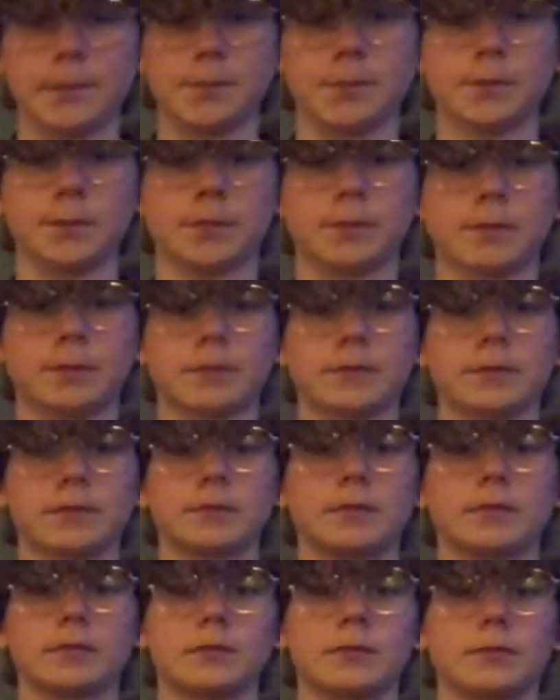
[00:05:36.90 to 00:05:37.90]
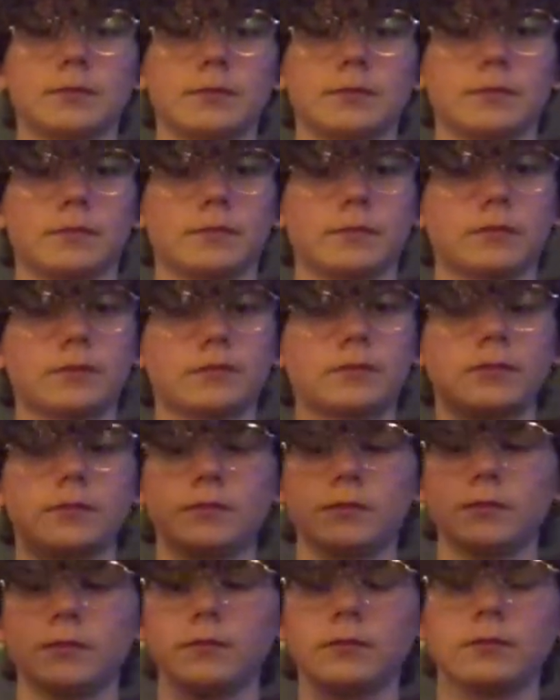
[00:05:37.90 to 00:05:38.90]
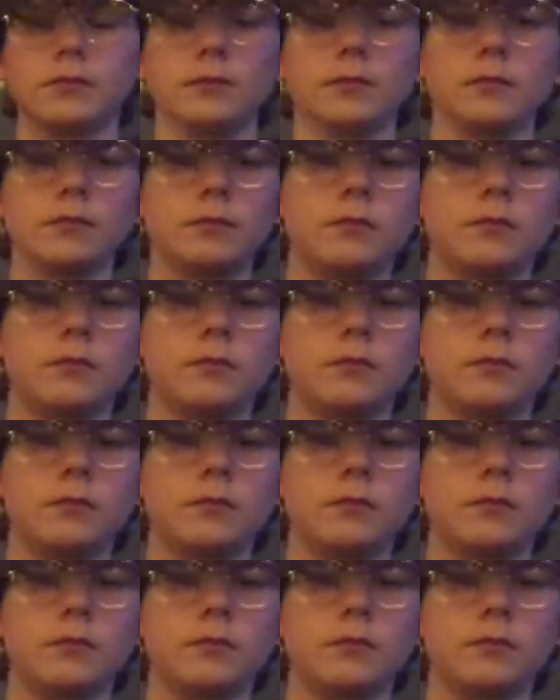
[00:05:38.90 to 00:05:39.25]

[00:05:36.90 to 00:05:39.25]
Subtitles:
(silence)